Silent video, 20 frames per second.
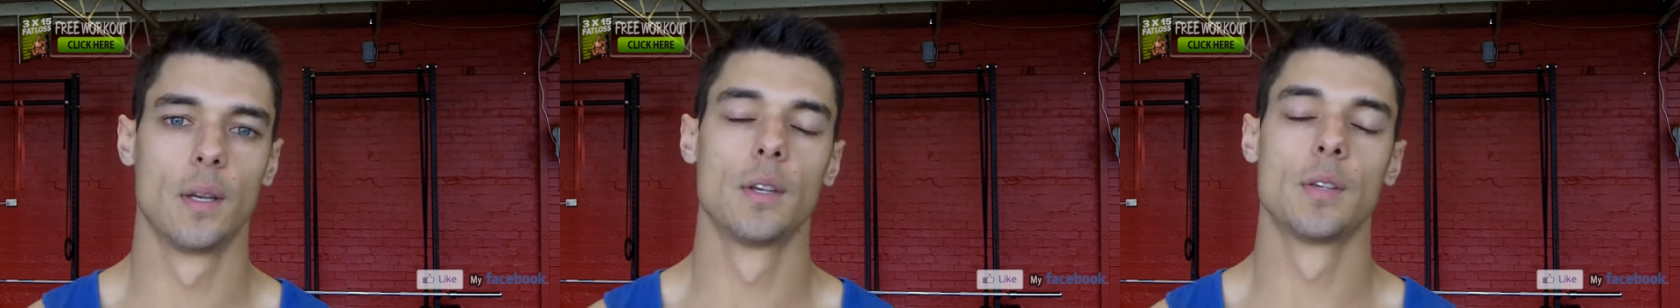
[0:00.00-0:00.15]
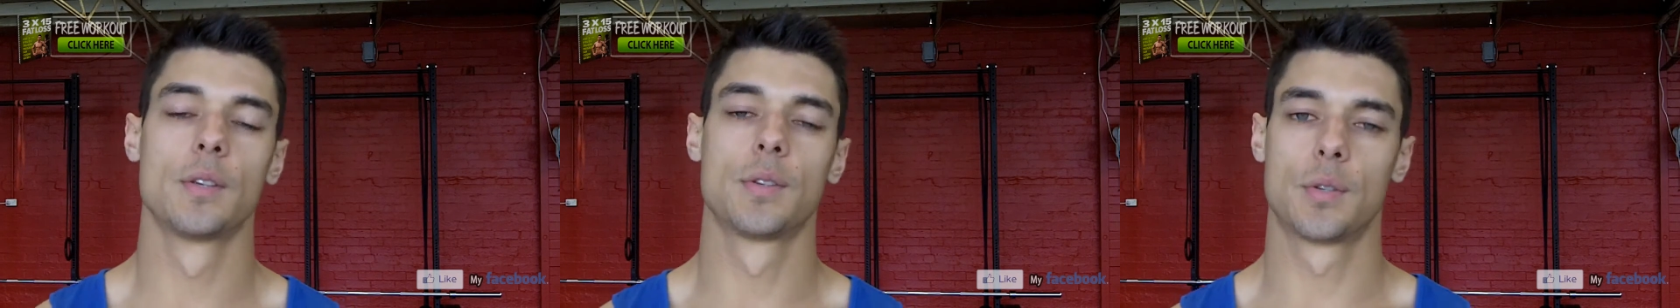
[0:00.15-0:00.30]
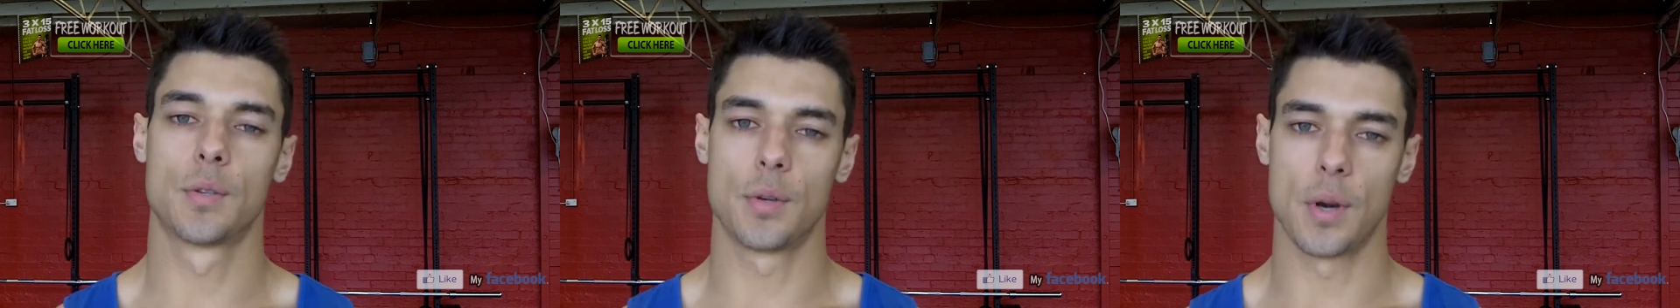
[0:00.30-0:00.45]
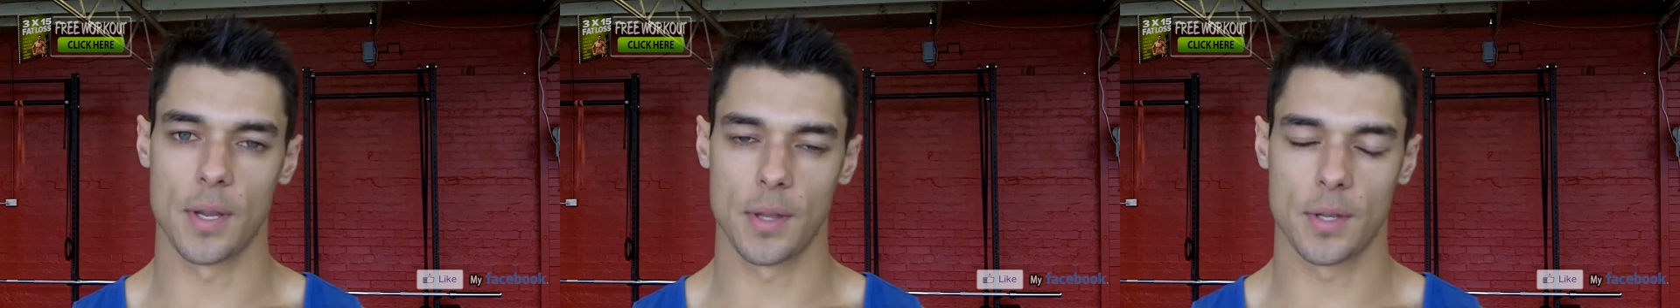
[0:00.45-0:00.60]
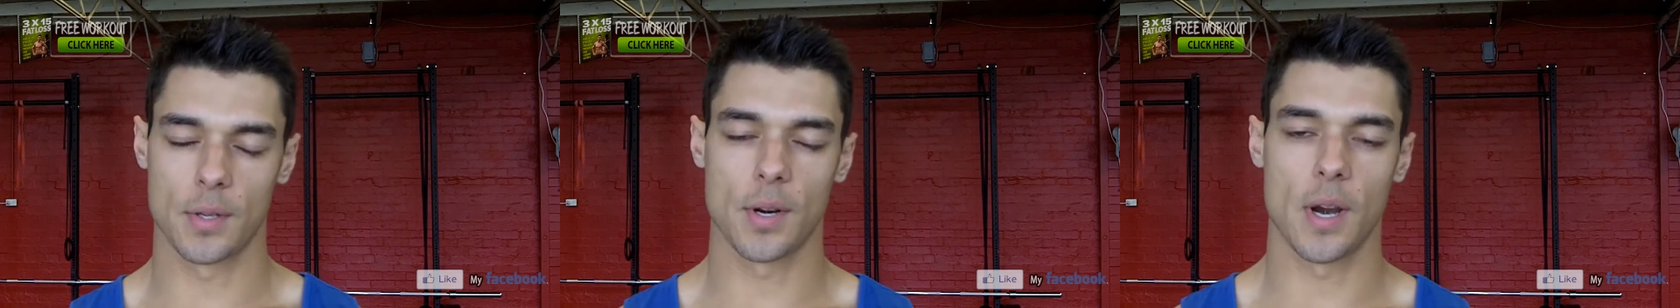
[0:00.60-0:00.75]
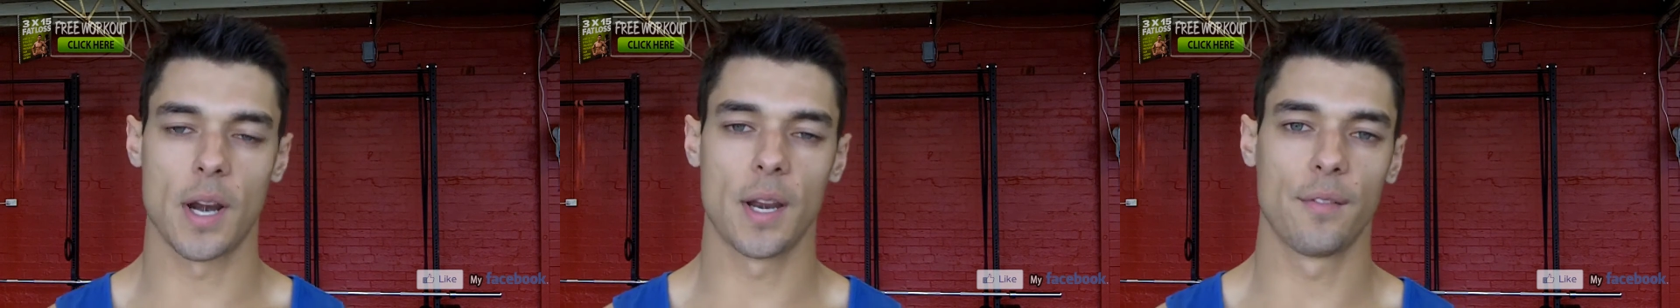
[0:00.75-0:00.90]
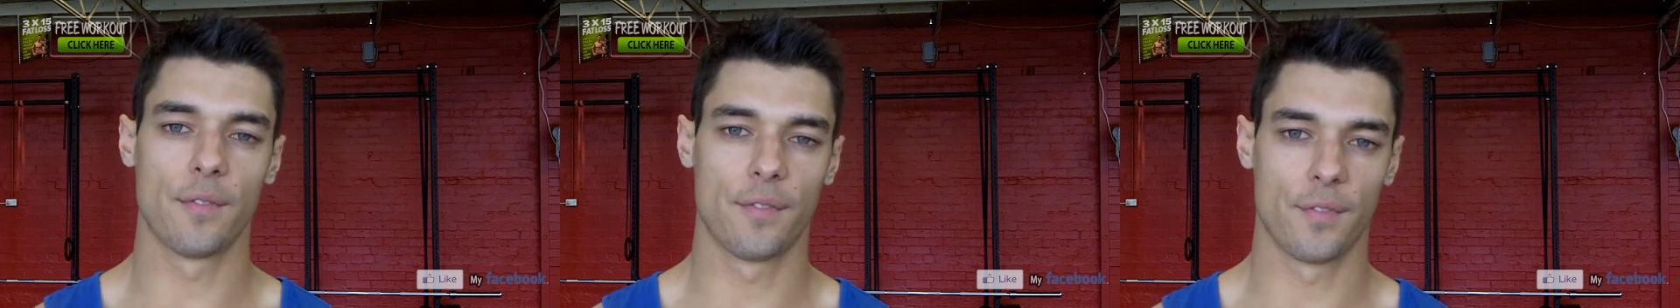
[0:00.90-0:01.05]
strength
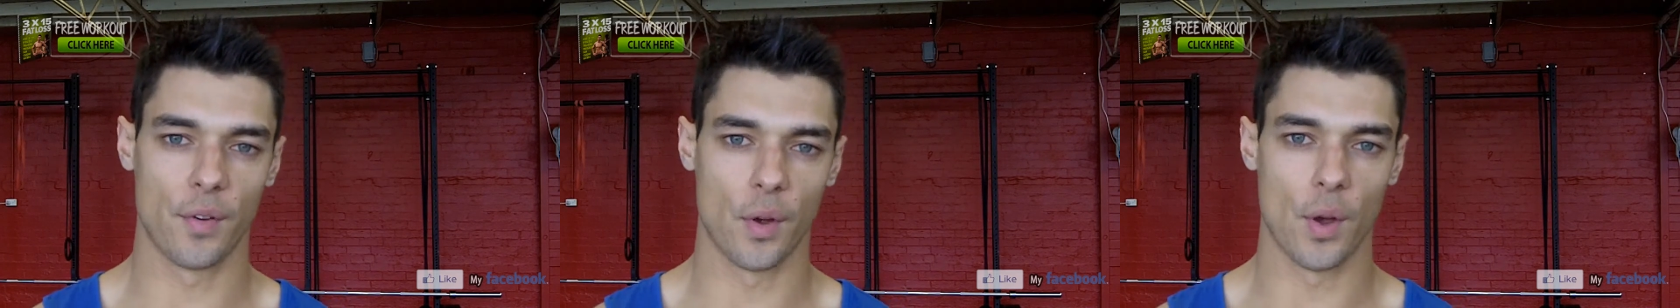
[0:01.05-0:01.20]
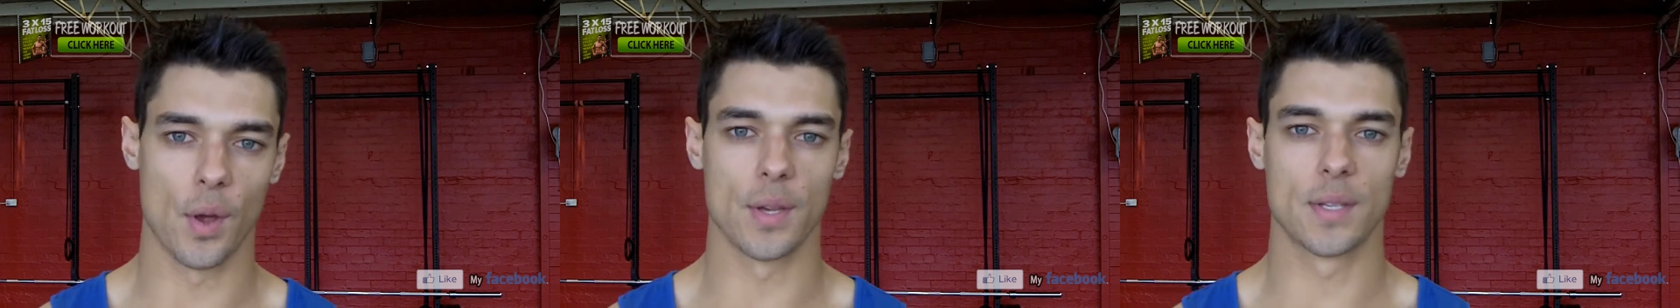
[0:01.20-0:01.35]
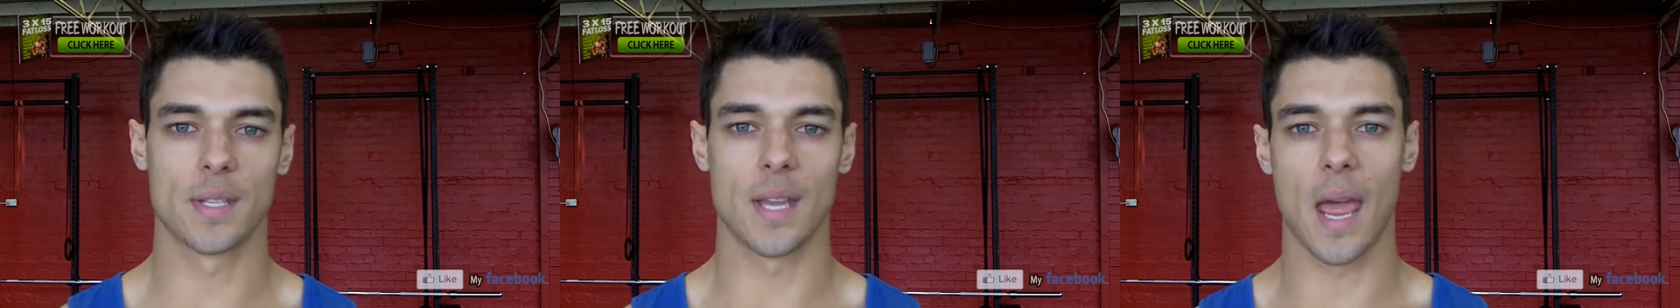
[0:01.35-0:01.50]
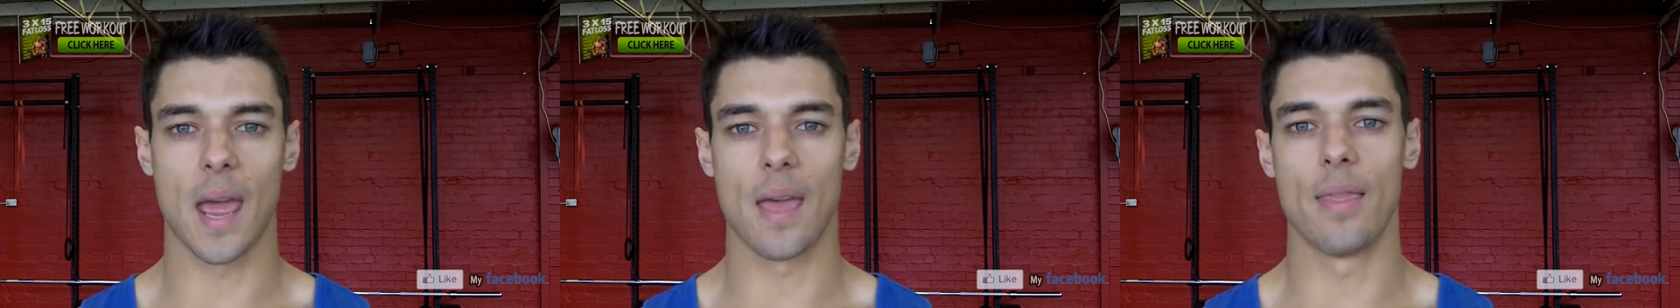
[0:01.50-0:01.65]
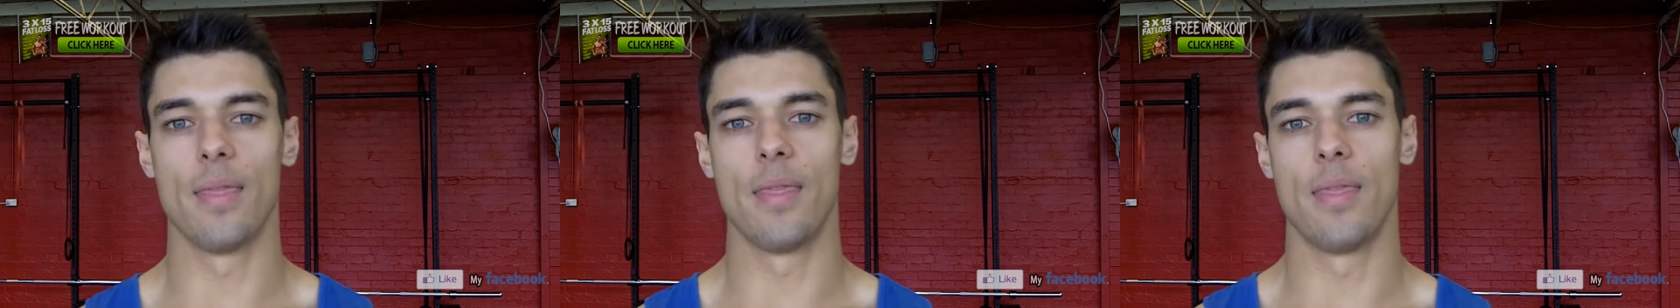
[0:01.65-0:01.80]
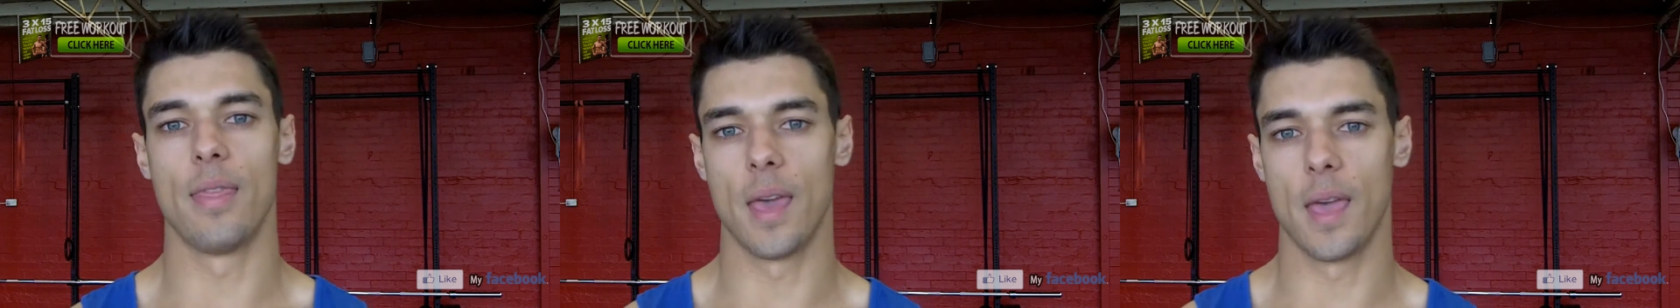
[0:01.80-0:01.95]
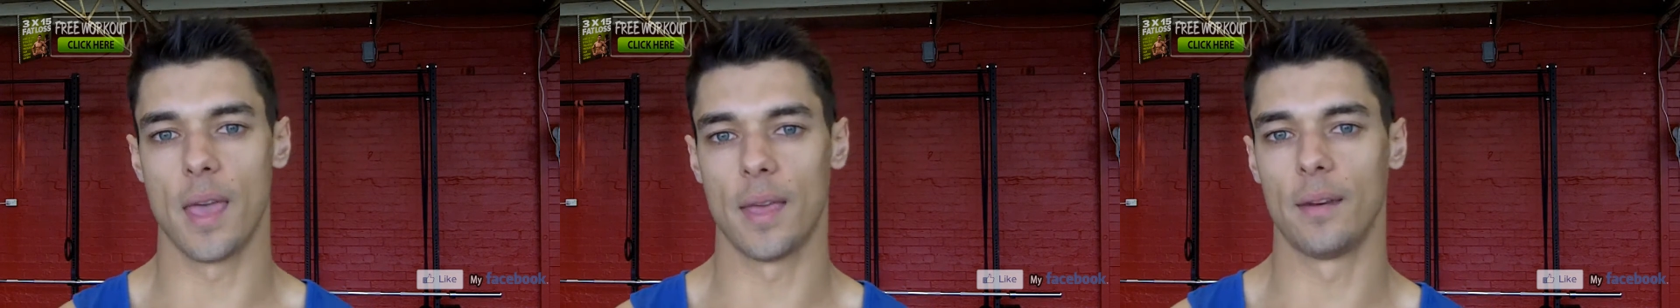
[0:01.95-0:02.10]
training first and
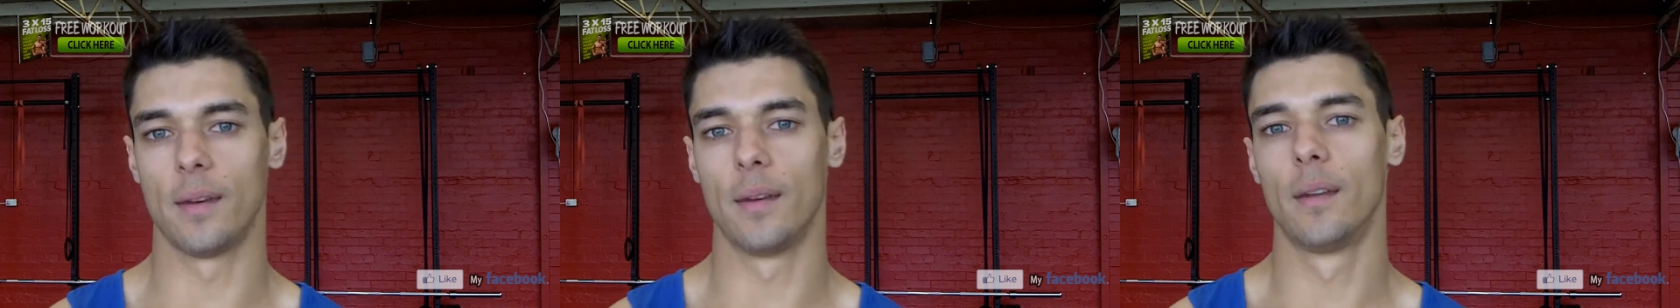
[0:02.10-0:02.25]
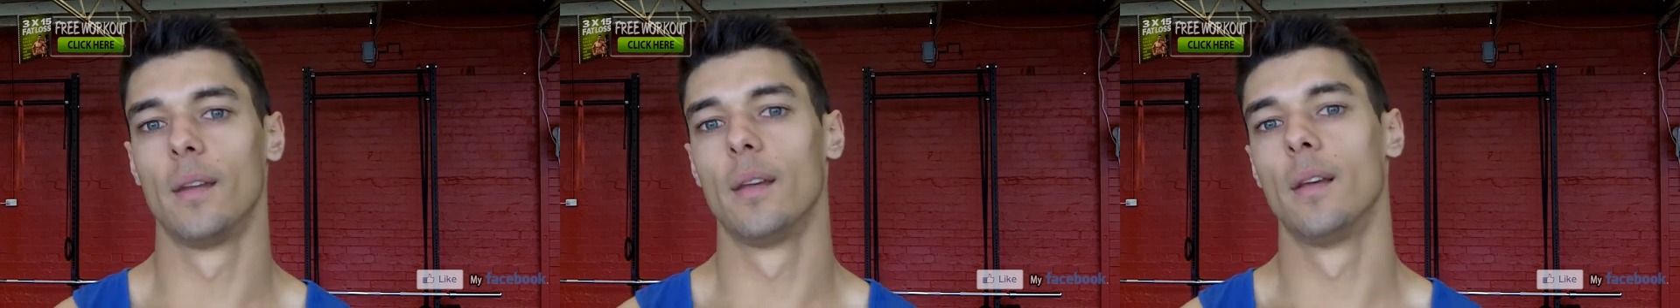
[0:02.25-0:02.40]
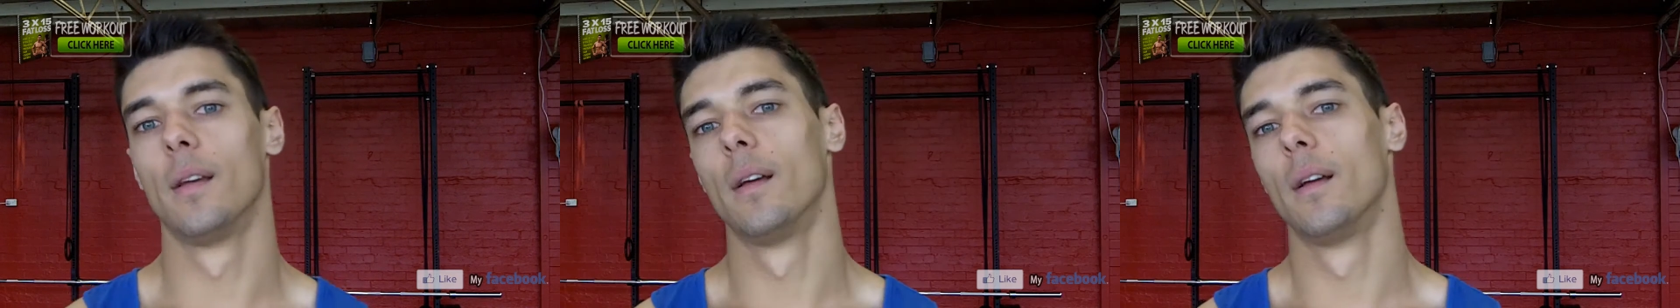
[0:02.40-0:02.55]
then